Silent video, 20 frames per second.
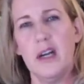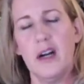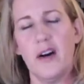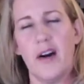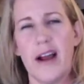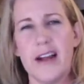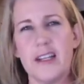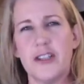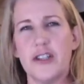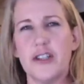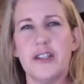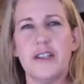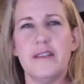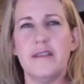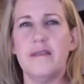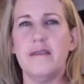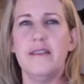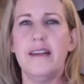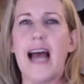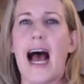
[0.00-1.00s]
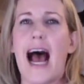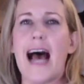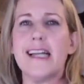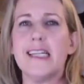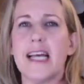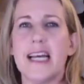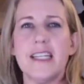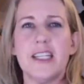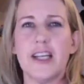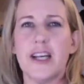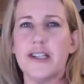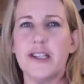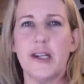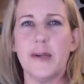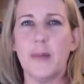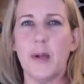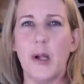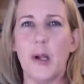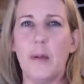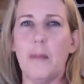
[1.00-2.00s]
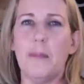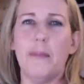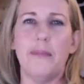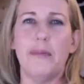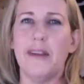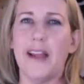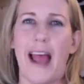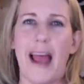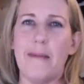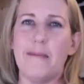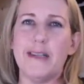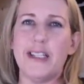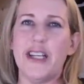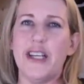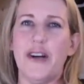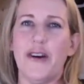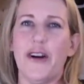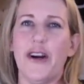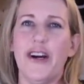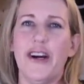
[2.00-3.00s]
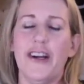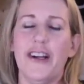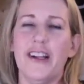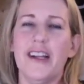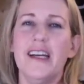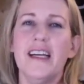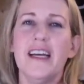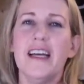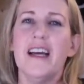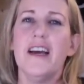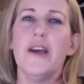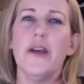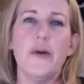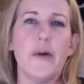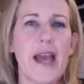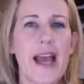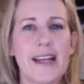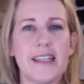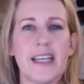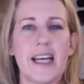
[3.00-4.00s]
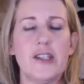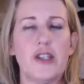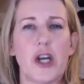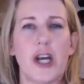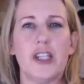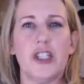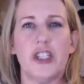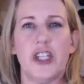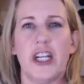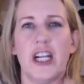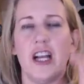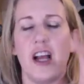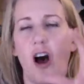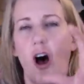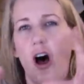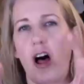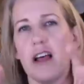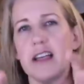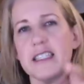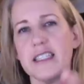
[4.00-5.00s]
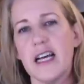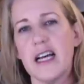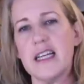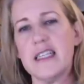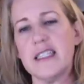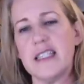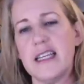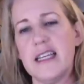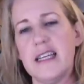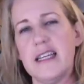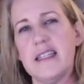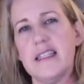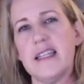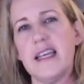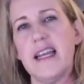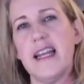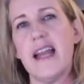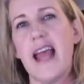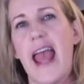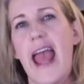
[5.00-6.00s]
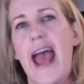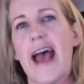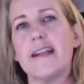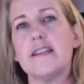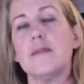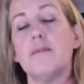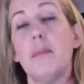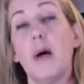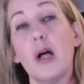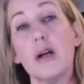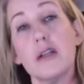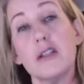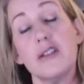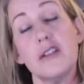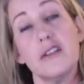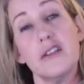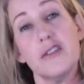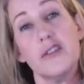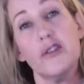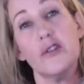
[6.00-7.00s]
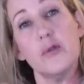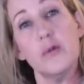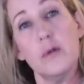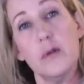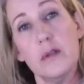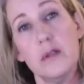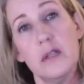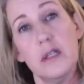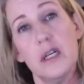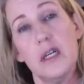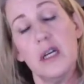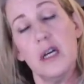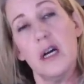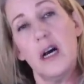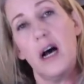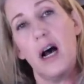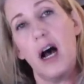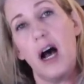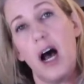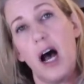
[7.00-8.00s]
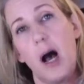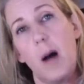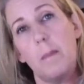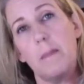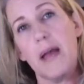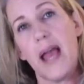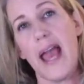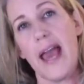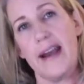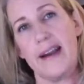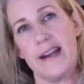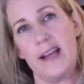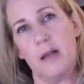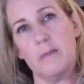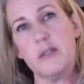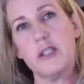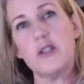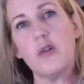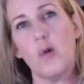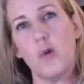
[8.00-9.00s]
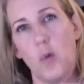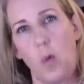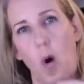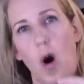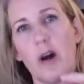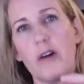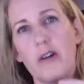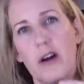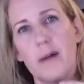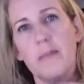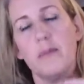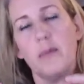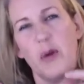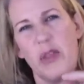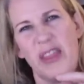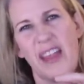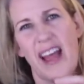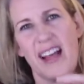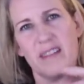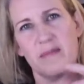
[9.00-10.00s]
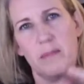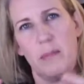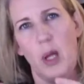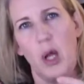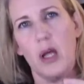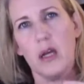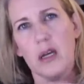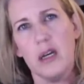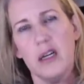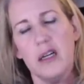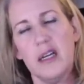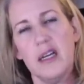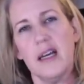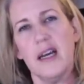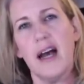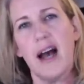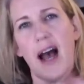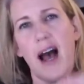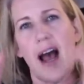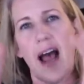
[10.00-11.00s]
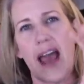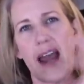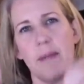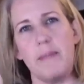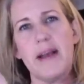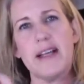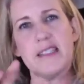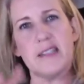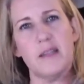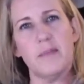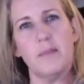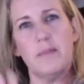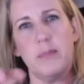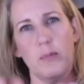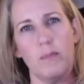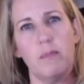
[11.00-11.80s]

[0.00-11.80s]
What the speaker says: All right, it's just non-digestible plant material. You can't digest it. All it does is it adds bulk to the stool, and it helps soak water up with that bulk, and it makes the